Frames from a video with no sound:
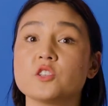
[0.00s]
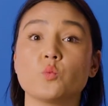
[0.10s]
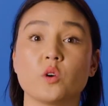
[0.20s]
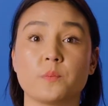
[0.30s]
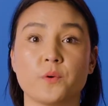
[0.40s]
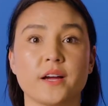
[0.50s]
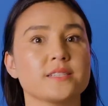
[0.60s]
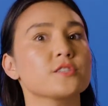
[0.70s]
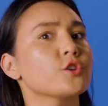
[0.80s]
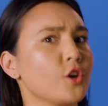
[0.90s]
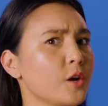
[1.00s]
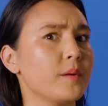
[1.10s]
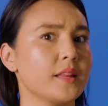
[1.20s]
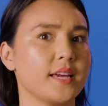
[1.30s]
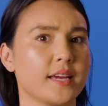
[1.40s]
to WordPress could
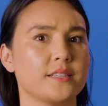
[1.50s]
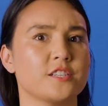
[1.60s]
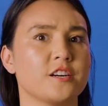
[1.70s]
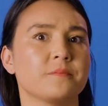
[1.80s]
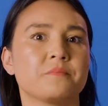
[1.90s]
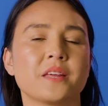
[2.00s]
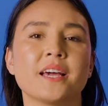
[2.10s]
be the answer.